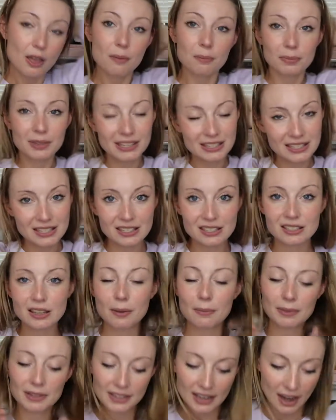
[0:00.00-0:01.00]
pieces
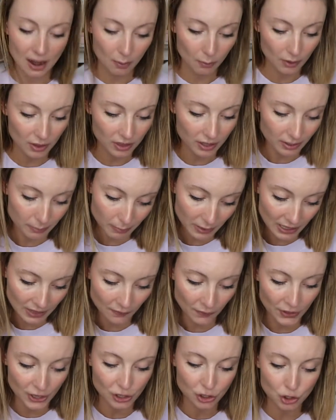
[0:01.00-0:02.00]
coming down with it,
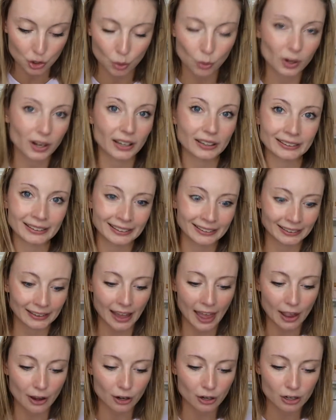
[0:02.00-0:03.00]
being this short and like
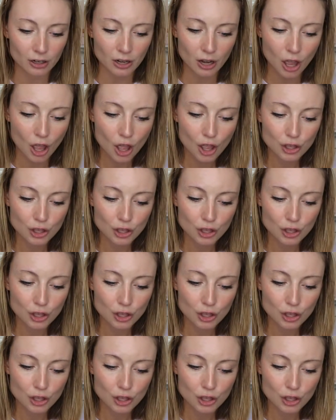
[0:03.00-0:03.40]
layered.